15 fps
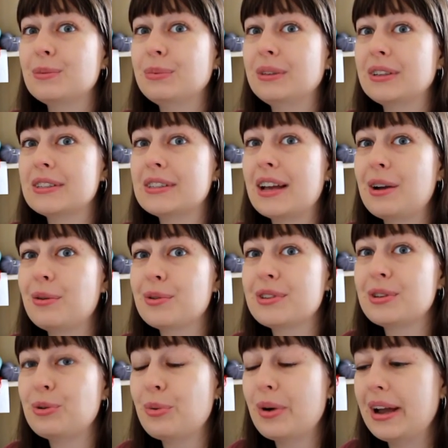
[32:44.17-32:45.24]
because I was
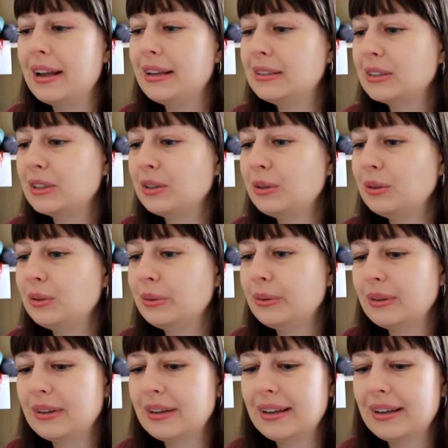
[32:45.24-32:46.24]
away, so